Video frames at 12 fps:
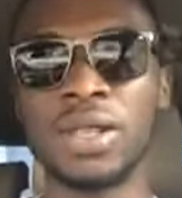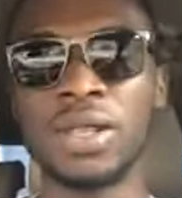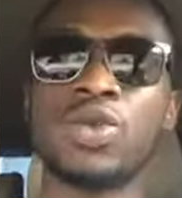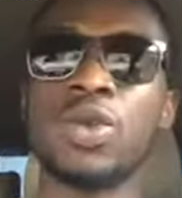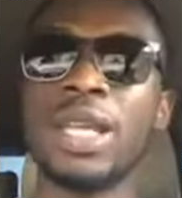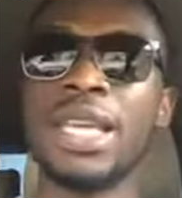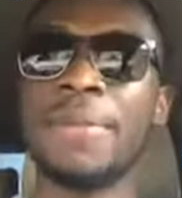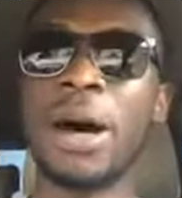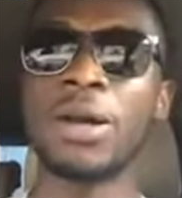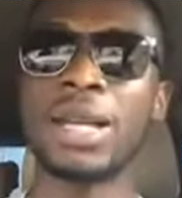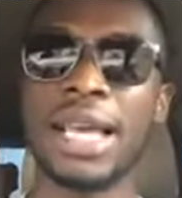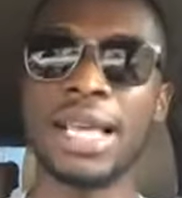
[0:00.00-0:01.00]
It's really
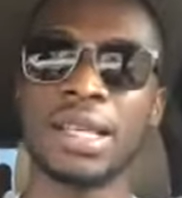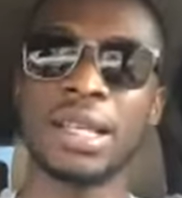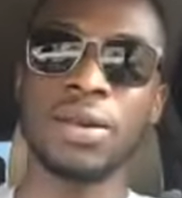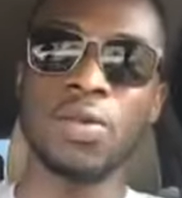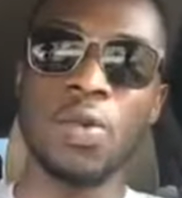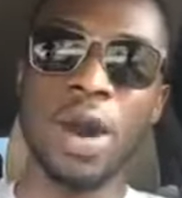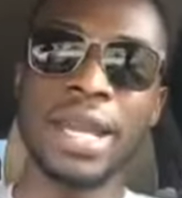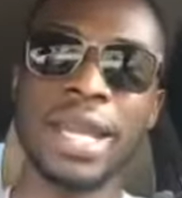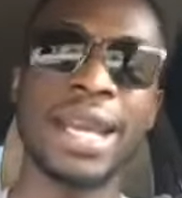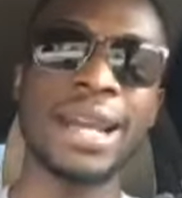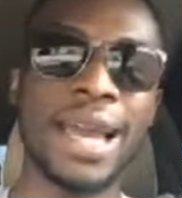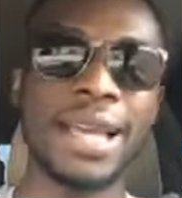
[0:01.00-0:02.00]
about, like, when a
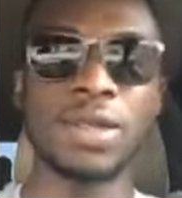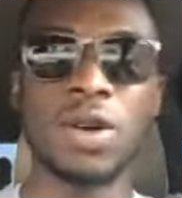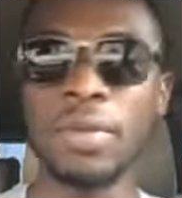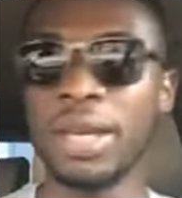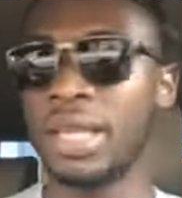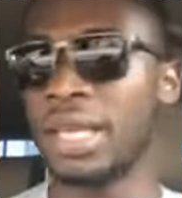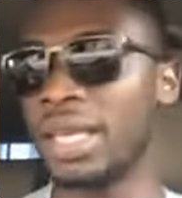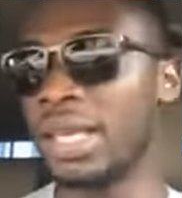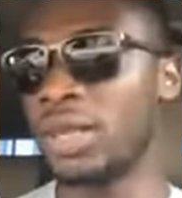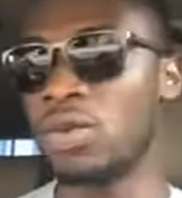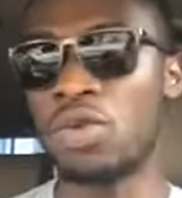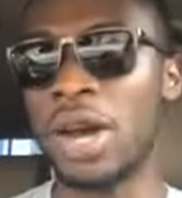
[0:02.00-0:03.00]
client's coming
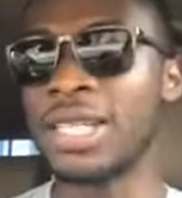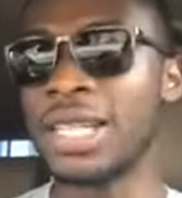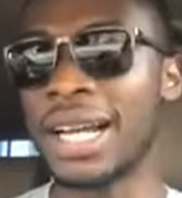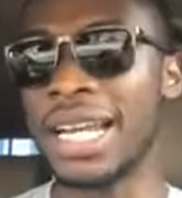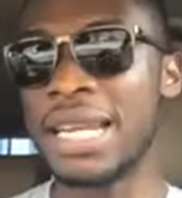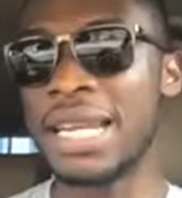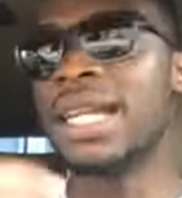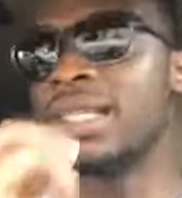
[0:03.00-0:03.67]
into RISE Academy,